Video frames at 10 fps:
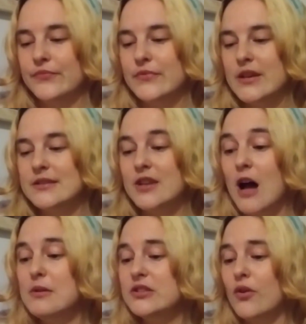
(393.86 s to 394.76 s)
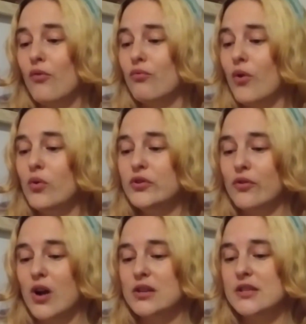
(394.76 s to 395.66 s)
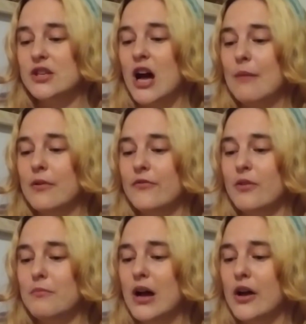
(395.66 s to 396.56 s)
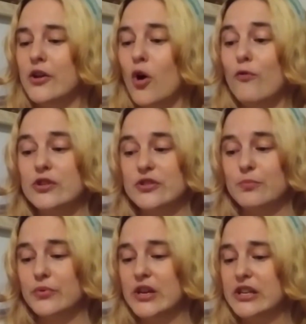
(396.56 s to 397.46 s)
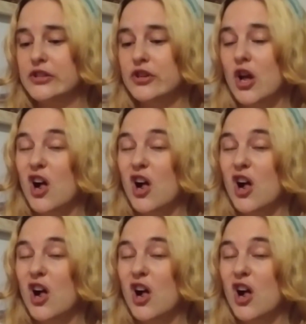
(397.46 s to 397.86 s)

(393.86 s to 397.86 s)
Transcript: As Thomas rolled across the top of the mud over to the bridge,